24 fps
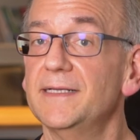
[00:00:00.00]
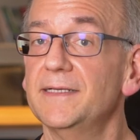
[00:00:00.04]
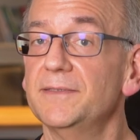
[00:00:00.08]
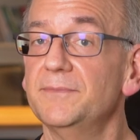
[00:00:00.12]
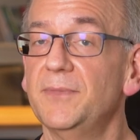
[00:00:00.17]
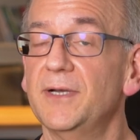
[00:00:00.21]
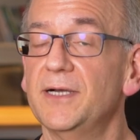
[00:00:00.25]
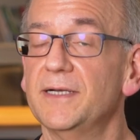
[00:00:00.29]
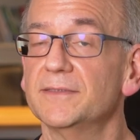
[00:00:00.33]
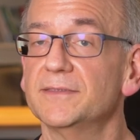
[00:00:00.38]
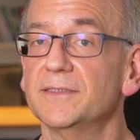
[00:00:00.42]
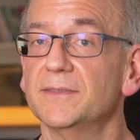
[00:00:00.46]

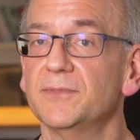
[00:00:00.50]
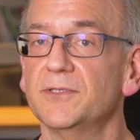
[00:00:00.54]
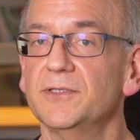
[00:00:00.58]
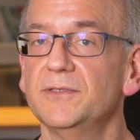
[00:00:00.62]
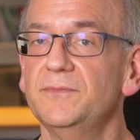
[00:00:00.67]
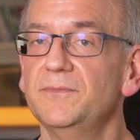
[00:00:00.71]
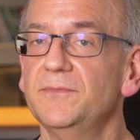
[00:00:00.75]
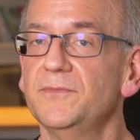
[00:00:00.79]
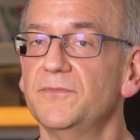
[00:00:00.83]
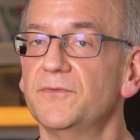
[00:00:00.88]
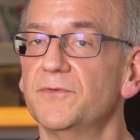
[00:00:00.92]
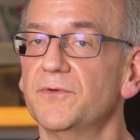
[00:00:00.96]
not
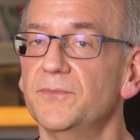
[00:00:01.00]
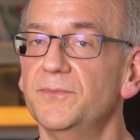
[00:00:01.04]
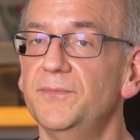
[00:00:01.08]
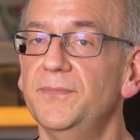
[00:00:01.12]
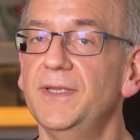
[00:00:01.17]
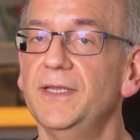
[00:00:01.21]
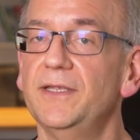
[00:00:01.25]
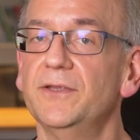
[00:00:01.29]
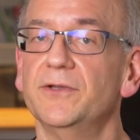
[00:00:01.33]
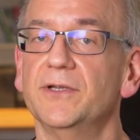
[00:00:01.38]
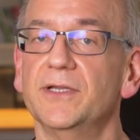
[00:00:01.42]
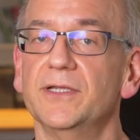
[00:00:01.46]
possible, for
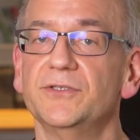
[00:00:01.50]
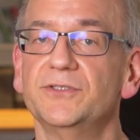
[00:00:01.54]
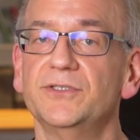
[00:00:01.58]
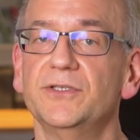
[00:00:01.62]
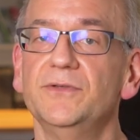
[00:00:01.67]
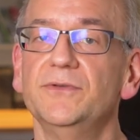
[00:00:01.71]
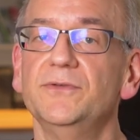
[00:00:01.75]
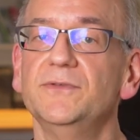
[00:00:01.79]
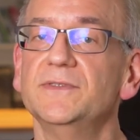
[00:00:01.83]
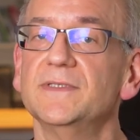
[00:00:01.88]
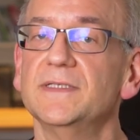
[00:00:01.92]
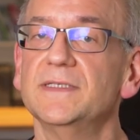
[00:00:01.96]
bigger
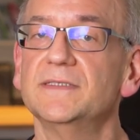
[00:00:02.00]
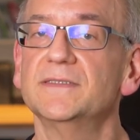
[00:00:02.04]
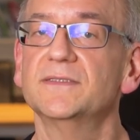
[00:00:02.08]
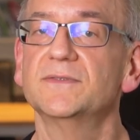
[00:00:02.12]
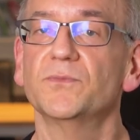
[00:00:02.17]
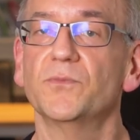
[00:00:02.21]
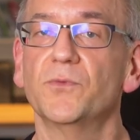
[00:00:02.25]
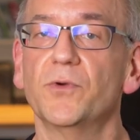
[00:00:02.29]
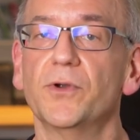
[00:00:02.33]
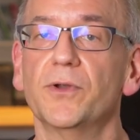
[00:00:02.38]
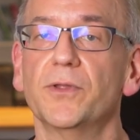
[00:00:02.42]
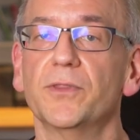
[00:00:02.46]
issues,
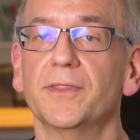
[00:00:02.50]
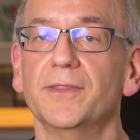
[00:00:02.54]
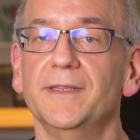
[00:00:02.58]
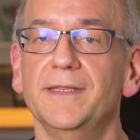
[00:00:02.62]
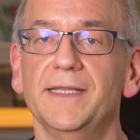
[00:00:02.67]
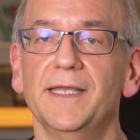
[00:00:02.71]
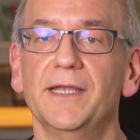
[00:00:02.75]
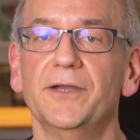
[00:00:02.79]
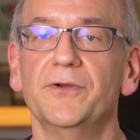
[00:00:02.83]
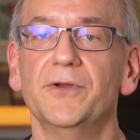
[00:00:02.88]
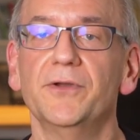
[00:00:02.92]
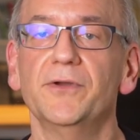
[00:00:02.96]
it's worth
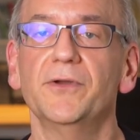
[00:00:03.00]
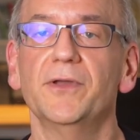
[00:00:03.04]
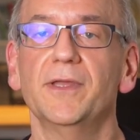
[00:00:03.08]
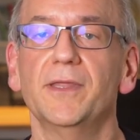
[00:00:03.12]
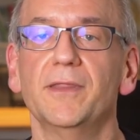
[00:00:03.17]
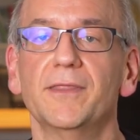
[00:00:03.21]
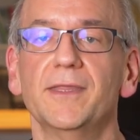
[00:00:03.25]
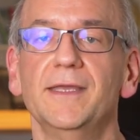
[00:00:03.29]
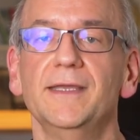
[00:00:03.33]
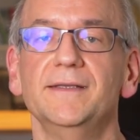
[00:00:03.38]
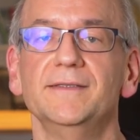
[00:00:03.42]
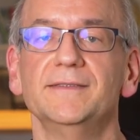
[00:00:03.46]
narrowing
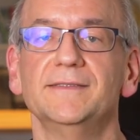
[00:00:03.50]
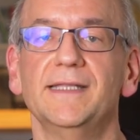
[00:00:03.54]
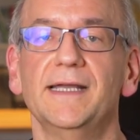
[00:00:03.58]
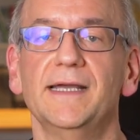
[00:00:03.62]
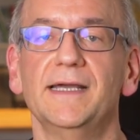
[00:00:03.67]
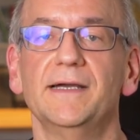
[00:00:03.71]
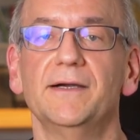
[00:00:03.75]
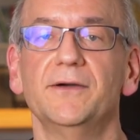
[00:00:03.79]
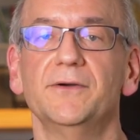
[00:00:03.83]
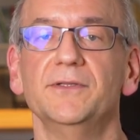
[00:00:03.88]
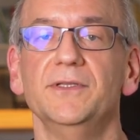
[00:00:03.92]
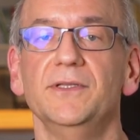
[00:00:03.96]
things
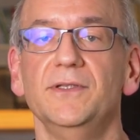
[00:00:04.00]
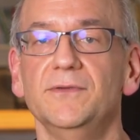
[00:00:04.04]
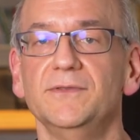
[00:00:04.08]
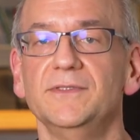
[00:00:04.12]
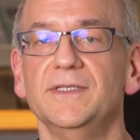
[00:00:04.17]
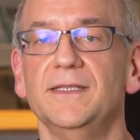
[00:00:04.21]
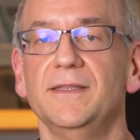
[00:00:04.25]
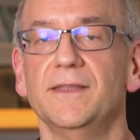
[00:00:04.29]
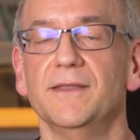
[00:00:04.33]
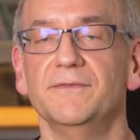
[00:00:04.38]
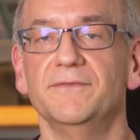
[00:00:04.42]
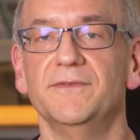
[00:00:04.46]
down
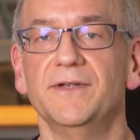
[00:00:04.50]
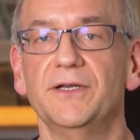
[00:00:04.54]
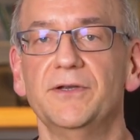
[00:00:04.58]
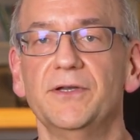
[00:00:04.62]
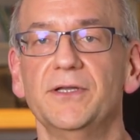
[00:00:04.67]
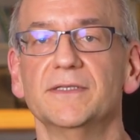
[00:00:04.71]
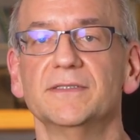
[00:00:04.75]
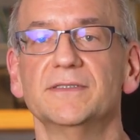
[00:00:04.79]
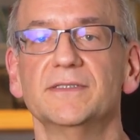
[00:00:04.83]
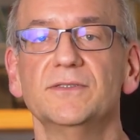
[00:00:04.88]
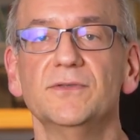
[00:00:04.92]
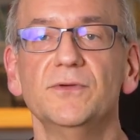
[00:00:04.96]
using the
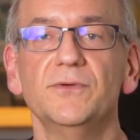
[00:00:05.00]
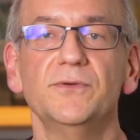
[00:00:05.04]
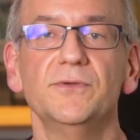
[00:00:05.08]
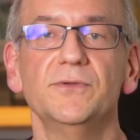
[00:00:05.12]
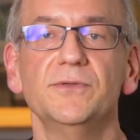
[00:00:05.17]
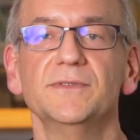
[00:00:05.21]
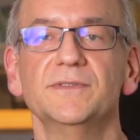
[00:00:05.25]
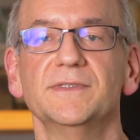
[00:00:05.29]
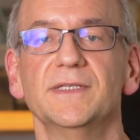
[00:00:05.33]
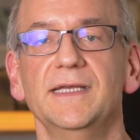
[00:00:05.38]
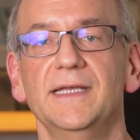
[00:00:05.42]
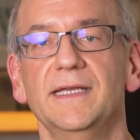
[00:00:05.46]
various
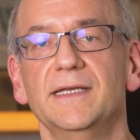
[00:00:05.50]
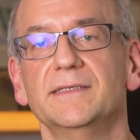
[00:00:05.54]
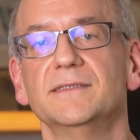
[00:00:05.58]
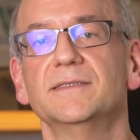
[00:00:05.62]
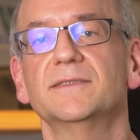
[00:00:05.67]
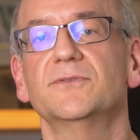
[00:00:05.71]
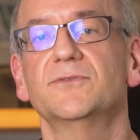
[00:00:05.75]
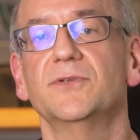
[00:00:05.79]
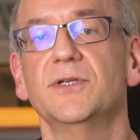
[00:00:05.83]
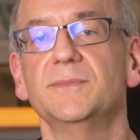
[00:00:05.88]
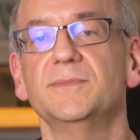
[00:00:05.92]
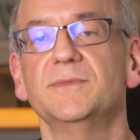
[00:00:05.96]
tools and
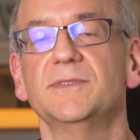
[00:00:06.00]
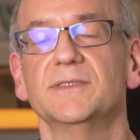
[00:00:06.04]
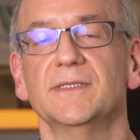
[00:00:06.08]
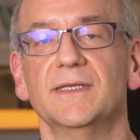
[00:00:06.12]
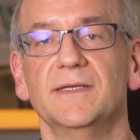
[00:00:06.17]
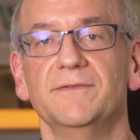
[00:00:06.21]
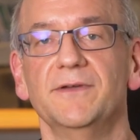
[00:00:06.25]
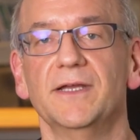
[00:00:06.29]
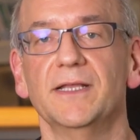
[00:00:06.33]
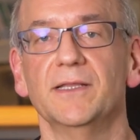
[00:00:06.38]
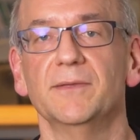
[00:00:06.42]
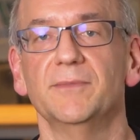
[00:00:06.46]
scripts
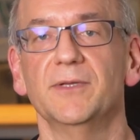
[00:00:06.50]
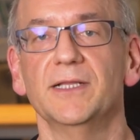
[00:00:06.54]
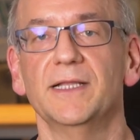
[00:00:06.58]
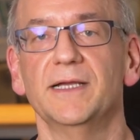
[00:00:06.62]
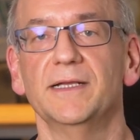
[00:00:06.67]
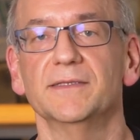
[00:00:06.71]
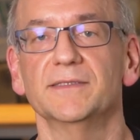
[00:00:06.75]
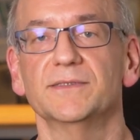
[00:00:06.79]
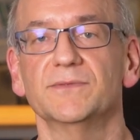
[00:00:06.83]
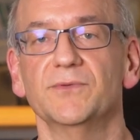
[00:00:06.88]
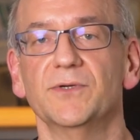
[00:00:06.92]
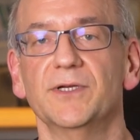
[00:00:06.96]
available
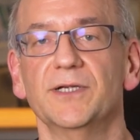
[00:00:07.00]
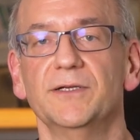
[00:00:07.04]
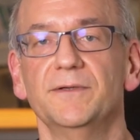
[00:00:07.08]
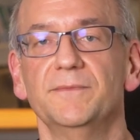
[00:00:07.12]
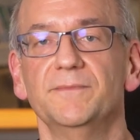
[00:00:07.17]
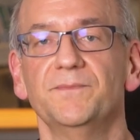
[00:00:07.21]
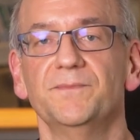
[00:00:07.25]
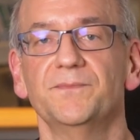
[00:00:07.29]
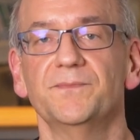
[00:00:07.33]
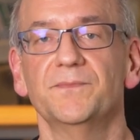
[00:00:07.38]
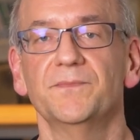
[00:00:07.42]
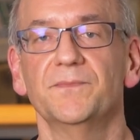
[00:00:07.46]
elsewhere.
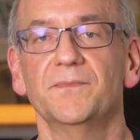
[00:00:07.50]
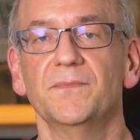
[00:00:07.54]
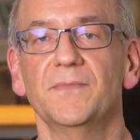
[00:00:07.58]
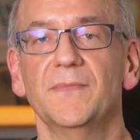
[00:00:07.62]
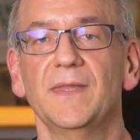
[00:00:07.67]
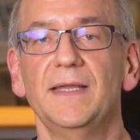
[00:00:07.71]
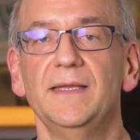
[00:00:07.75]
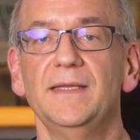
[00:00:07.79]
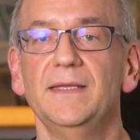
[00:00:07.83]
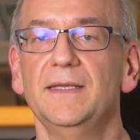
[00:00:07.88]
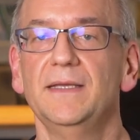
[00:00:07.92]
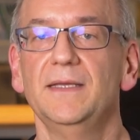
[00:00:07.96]

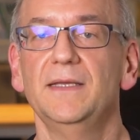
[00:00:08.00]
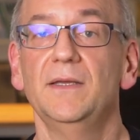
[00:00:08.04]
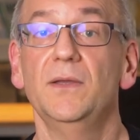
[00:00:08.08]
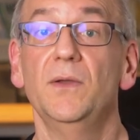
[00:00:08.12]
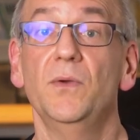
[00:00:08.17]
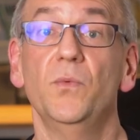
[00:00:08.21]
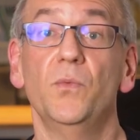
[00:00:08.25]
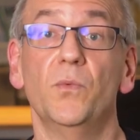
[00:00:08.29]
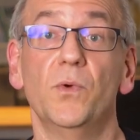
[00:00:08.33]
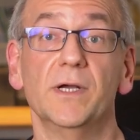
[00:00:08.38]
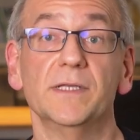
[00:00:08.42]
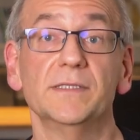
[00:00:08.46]

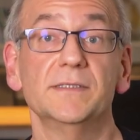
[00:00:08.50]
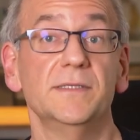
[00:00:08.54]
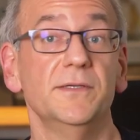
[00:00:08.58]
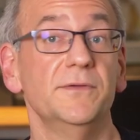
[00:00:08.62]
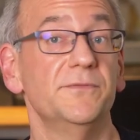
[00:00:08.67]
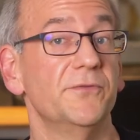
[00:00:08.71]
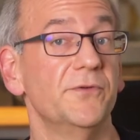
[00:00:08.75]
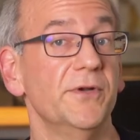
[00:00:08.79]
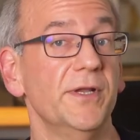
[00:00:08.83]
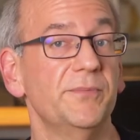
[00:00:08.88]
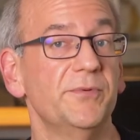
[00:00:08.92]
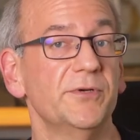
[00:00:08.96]
Once
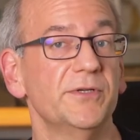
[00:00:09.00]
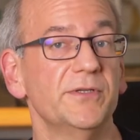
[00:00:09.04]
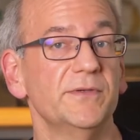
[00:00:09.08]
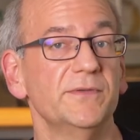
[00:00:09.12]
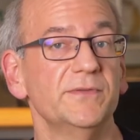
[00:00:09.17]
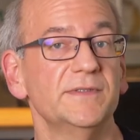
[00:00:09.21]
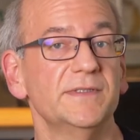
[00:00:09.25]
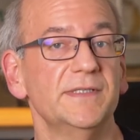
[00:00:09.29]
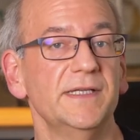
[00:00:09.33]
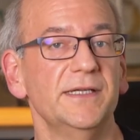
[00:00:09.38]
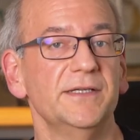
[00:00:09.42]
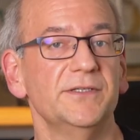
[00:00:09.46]
you've
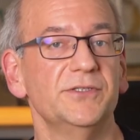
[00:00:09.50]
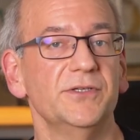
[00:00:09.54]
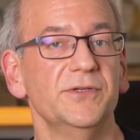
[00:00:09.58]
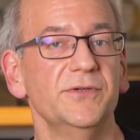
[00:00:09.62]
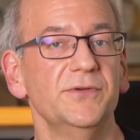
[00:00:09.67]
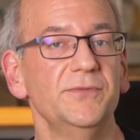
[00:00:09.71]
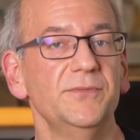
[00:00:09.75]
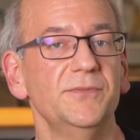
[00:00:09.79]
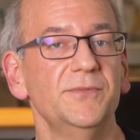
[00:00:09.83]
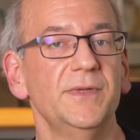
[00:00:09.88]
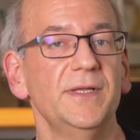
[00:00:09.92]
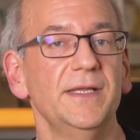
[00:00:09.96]
reproduced the
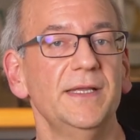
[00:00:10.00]
issue,